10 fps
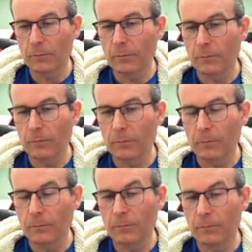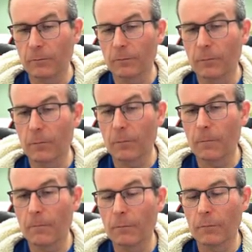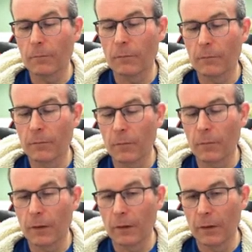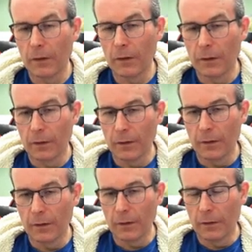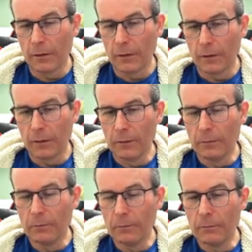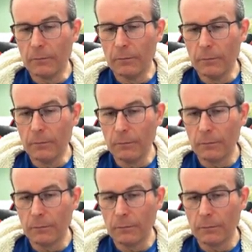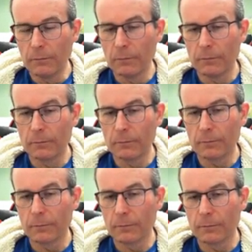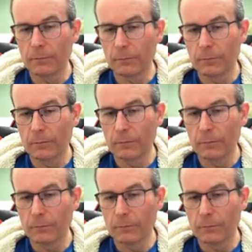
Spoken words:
(not speaking)